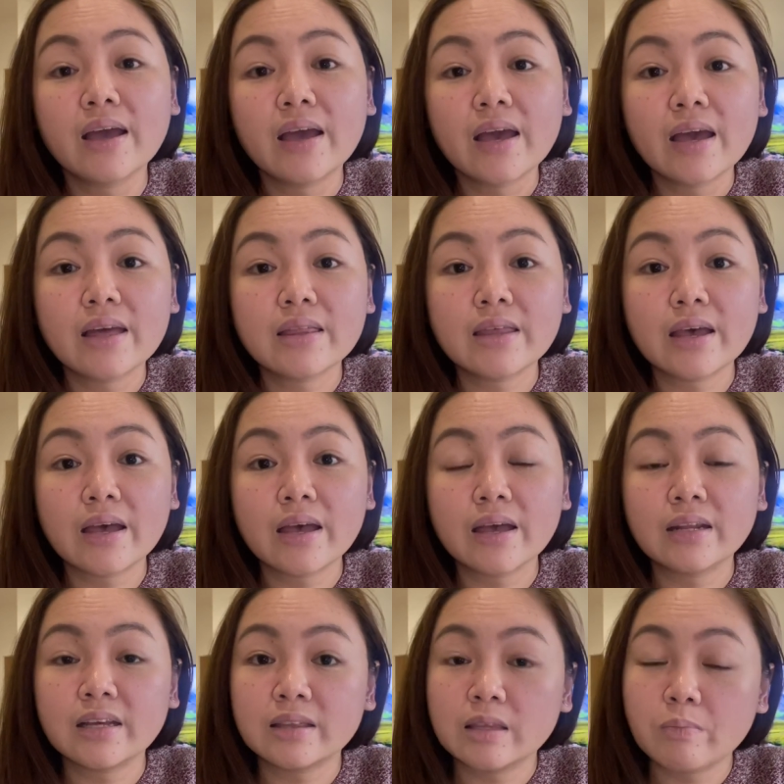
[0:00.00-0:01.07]
And
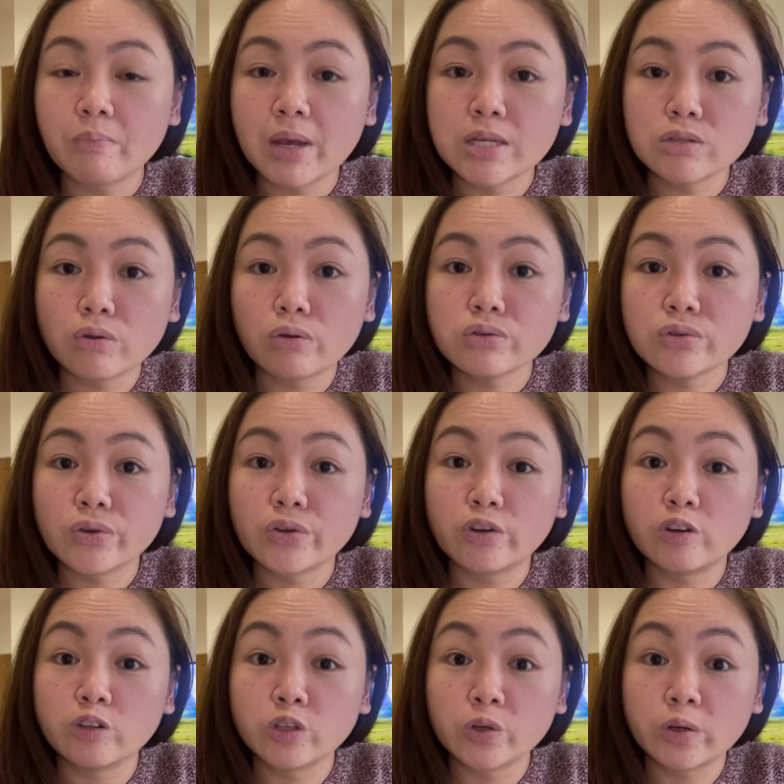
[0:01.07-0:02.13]
then it depends also
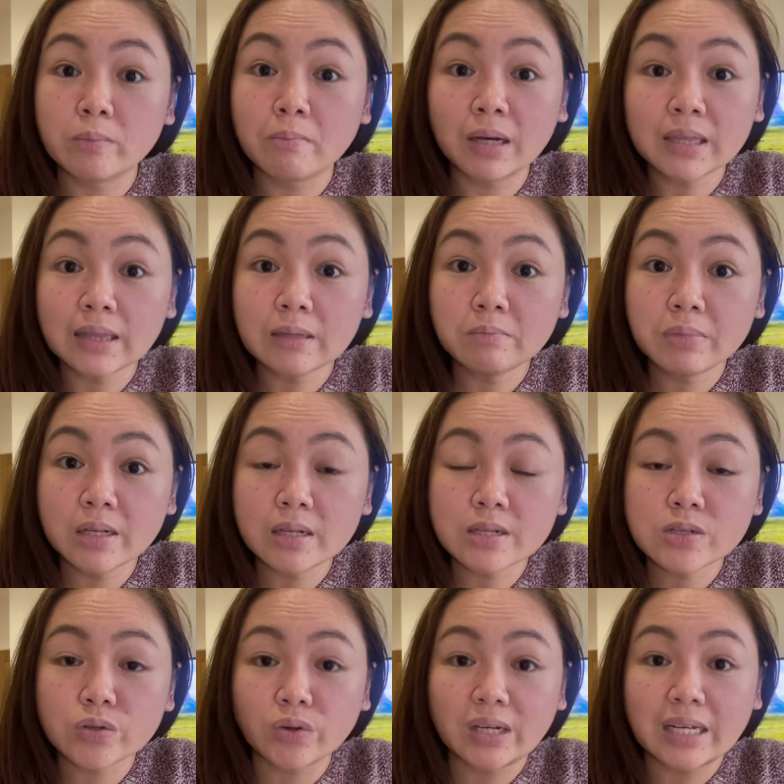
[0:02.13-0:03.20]
on your monthly
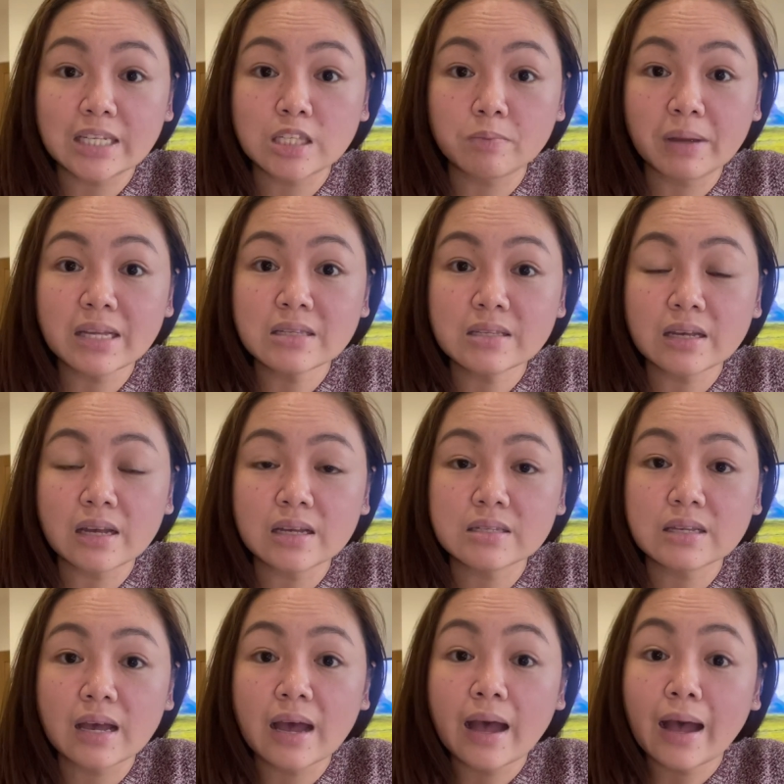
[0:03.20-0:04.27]
bills or
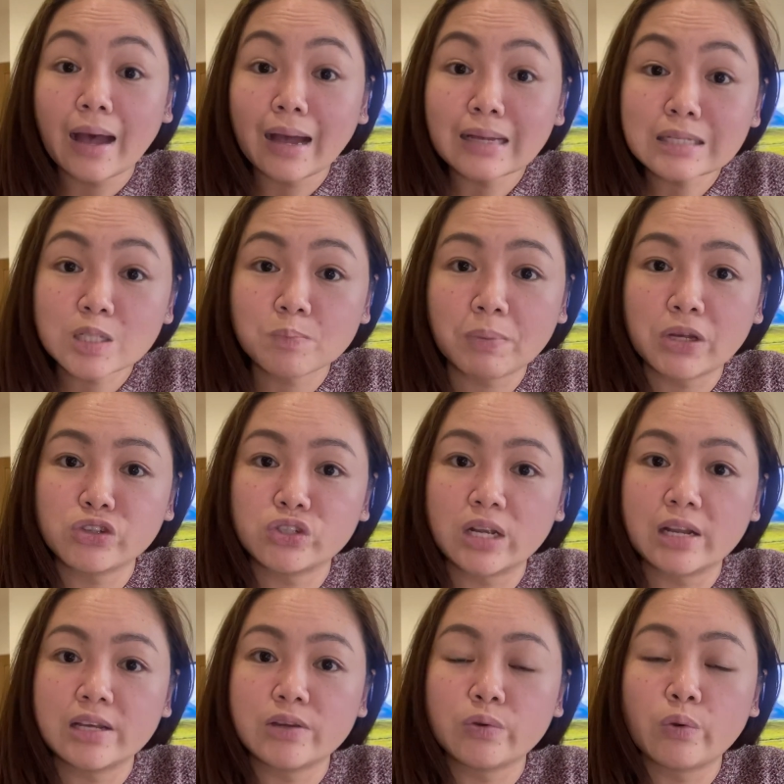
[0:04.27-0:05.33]
expenses. At
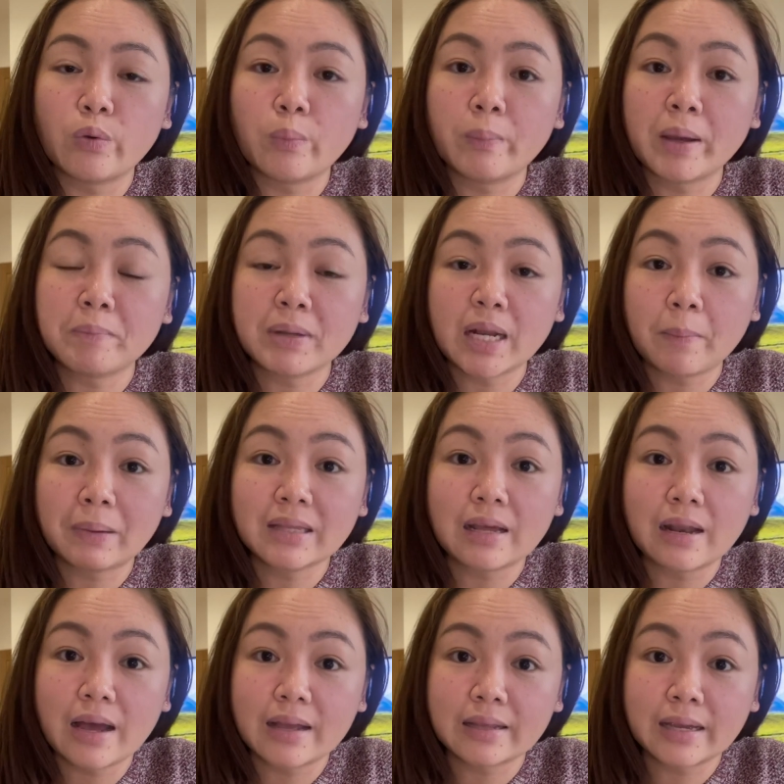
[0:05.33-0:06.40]
especially kung may
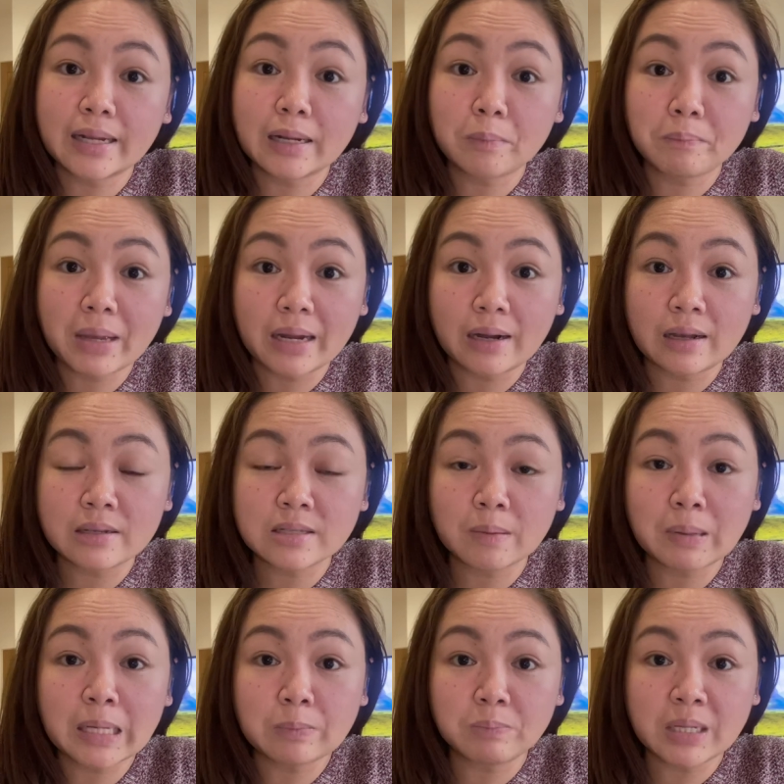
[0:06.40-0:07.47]
pinapadalahan ka ng pera sa
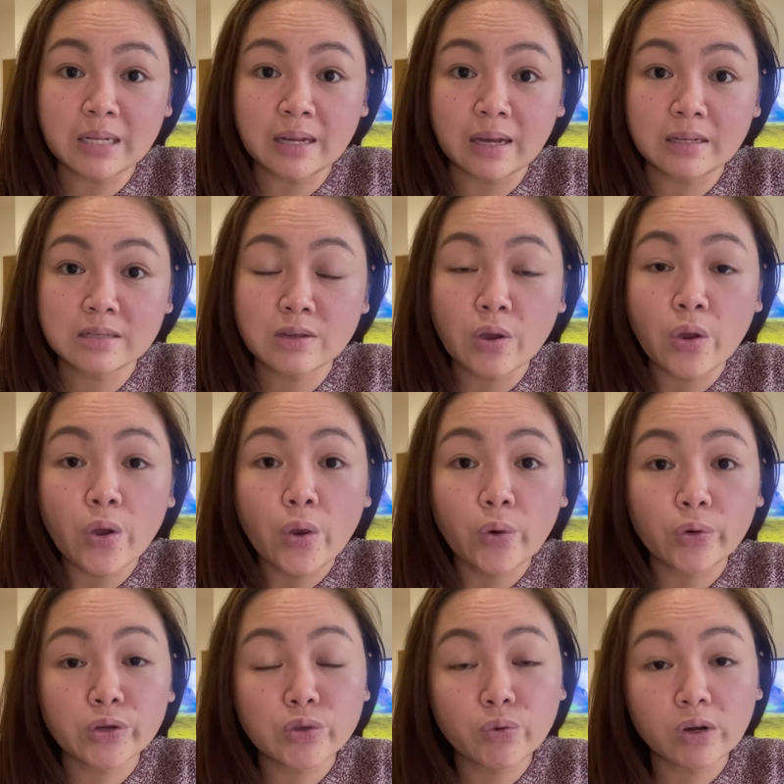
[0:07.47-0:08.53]
Pilipinas
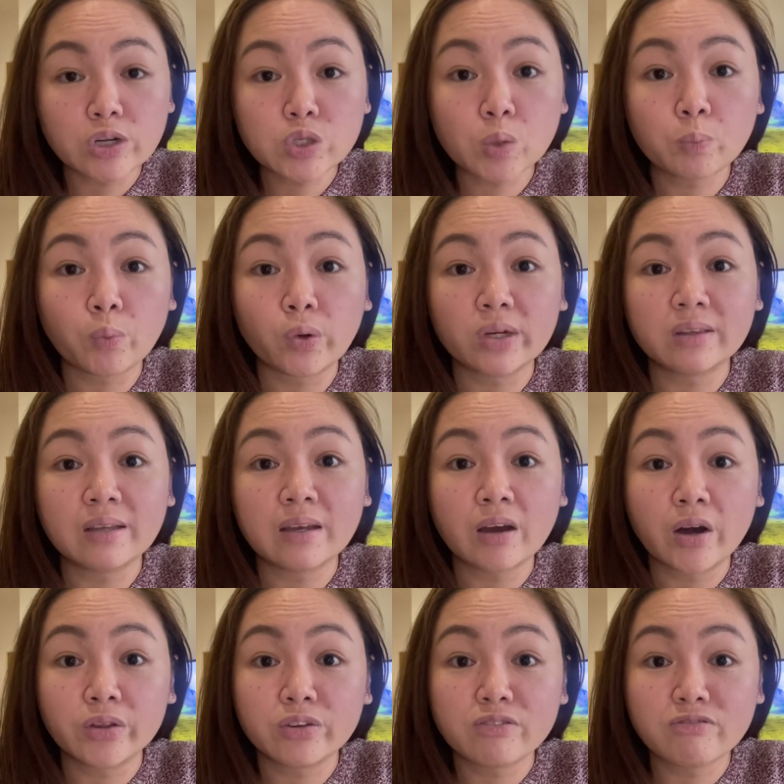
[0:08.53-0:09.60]
or you are supporting
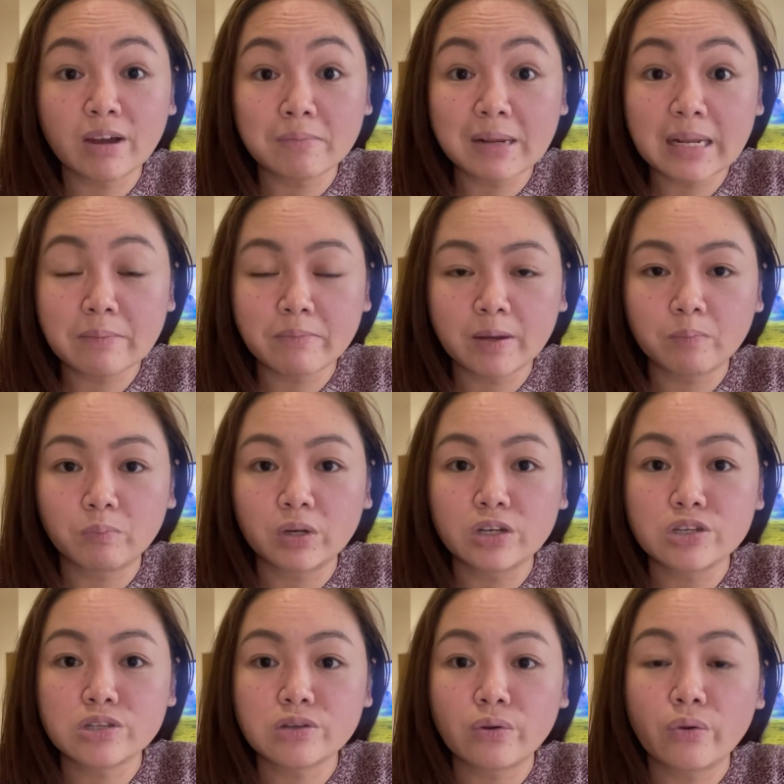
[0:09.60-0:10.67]
other family
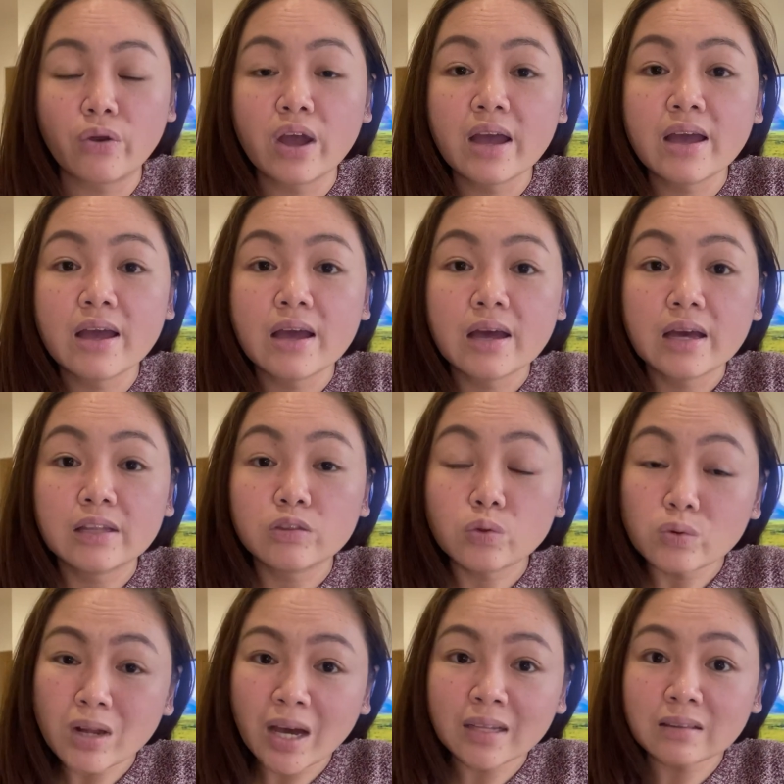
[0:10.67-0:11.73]
members. So, do
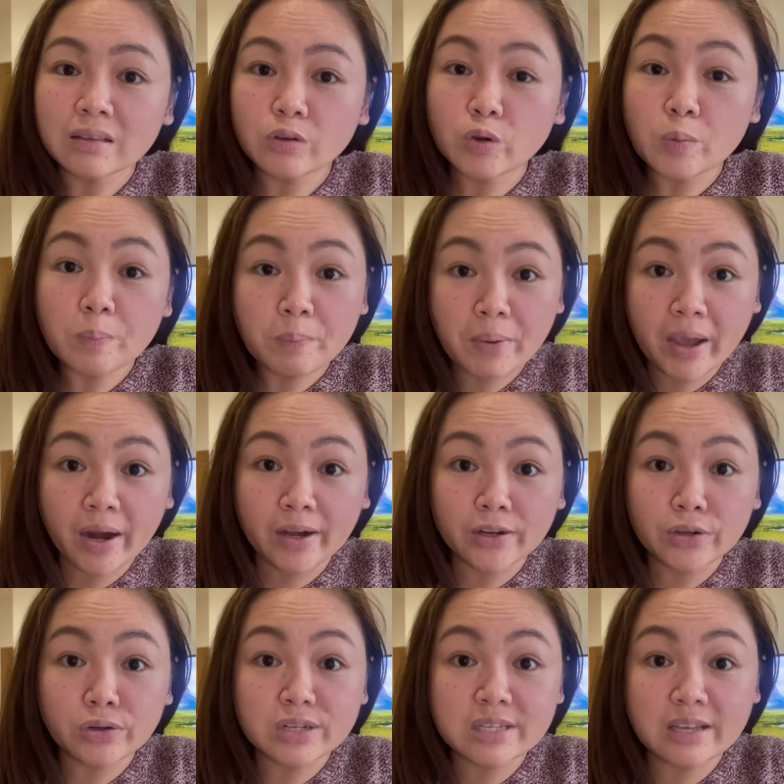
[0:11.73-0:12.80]
not compare
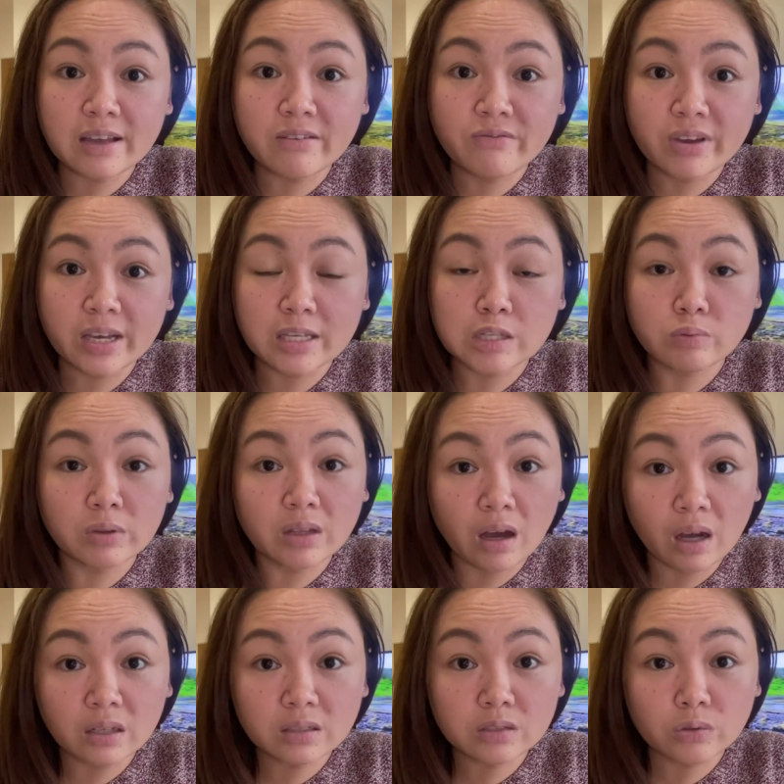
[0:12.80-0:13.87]
your savings with
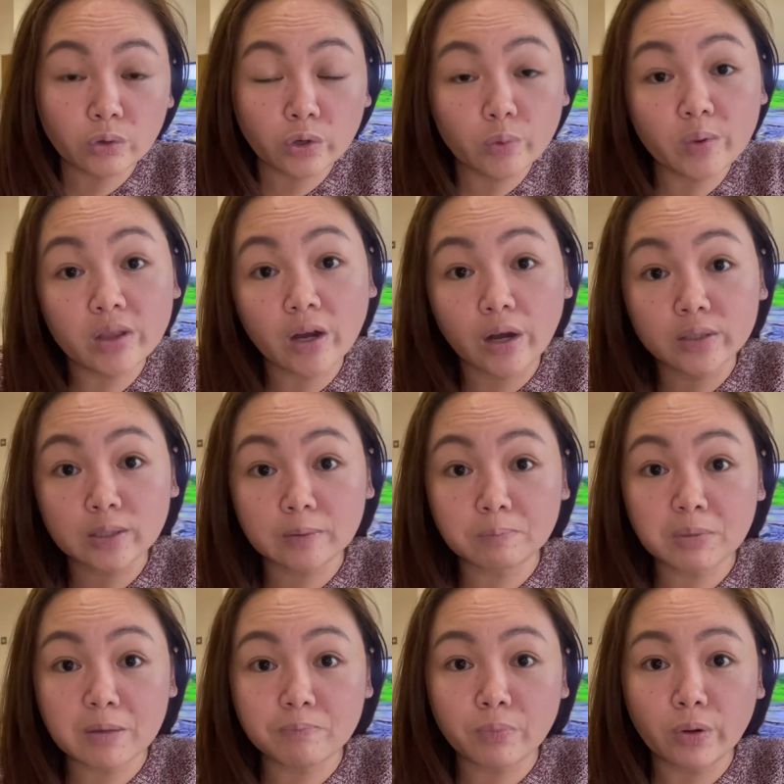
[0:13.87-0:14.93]
us or with other
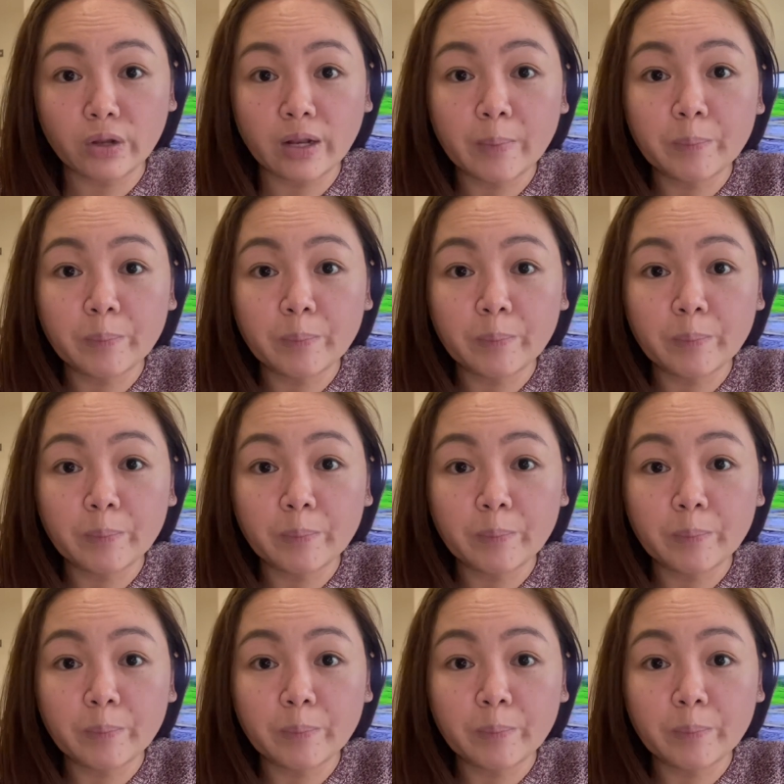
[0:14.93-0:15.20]
people.